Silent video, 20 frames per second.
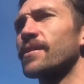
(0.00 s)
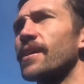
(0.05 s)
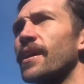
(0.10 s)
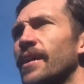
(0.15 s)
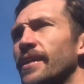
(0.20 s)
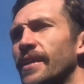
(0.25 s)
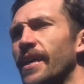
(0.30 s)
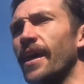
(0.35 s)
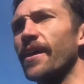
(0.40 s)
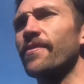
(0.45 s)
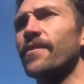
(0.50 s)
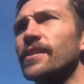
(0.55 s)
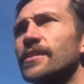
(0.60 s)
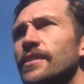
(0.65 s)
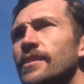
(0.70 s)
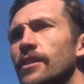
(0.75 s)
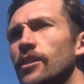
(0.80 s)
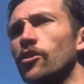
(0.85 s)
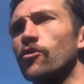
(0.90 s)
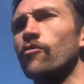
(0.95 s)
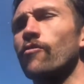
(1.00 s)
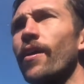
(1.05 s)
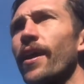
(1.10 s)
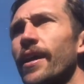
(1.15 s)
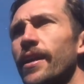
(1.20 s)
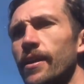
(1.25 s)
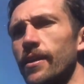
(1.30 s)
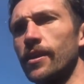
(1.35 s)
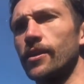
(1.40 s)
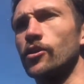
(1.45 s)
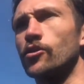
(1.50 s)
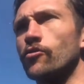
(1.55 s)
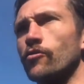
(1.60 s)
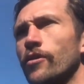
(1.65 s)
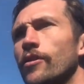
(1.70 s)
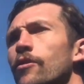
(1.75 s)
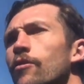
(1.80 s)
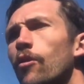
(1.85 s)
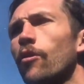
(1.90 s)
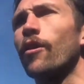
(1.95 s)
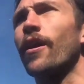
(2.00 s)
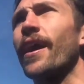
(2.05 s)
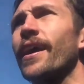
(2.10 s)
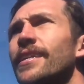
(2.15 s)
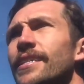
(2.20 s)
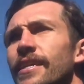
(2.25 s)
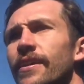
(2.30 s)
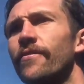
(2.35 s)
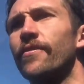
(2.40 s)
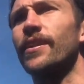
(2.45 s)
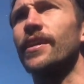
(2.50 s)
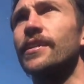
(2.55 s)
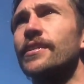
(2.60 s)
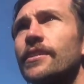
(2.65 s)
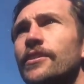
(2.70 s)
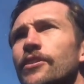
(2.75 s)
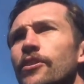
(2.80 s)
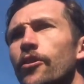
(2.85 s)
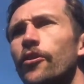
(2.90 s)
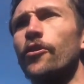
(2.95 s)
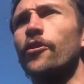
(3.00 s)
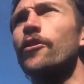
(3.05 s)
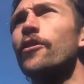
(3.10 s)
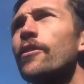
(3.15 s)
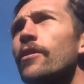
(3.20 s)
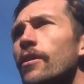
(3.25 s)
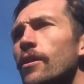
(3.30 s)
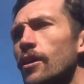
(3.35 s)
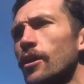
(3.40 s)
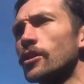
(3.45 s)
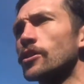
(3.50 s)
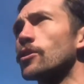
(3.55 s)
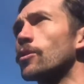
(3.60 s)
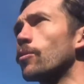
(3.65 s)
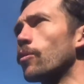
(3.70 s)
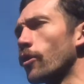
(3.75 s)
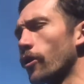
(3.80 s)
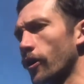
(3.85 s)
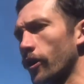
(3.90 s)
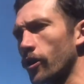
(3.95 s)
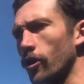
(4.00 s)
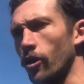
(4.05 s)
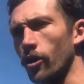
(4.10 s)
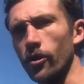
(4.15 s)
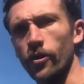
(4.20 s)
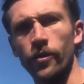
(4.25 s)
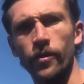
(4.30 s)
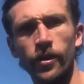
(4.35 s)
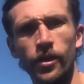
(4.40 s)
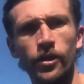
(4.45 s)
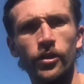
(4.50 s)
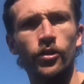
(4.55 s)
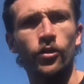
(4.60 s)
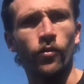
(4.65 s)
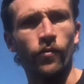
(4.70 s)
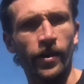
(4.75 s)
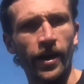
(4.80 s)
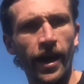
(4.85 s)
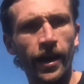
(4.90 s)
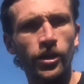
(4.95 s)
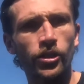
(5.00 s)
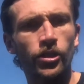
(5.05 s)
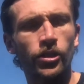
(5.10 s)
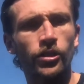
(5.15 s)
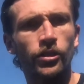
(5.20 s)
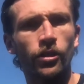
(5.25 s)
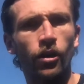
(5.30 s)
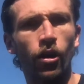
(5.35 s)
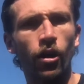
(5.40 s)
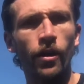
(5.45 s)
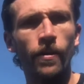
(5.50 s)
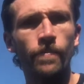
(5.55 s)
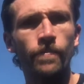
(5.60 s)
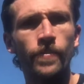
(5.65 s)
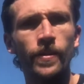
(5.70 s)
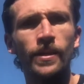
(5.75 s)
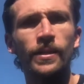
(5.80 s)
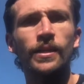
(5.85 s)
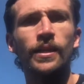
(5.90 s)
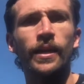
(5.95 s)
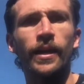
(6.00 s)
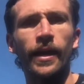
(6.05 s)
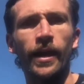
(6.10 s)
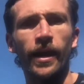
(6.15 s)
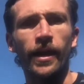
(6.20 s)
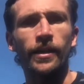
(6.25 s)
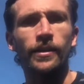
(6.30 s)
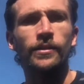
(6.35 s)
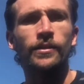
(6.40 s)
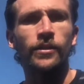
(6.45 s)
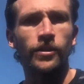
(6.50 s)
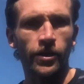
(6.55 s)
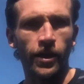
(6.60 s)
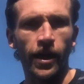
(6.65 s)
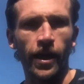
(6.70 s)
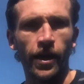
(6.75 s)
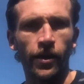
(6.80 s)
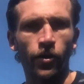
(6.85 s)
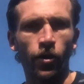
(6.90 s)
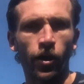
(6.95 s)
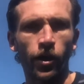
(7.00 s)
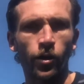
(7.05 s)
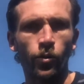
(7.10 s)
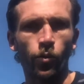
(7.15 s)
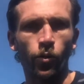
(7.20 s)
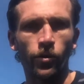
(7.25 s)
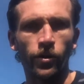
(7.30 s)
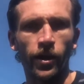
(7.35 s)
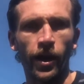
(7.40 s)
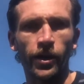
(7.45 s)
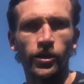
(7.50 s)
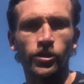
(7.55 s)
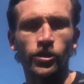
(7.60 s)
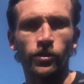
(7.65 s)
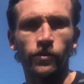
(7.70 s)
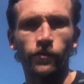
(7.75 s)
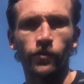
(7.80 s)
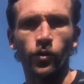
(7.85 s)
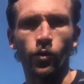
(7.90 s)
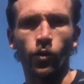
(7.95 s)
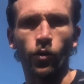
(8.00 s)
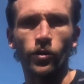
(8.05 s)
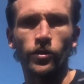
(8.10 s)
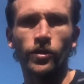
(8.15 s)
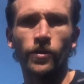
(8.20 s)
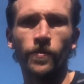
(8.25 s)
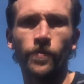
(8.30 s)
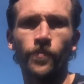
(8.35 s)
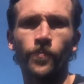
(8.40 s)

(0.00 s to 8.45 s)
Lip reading: Again, this is a great drill or activity to do to work on your reaction time and your hand-eye coordination, of course.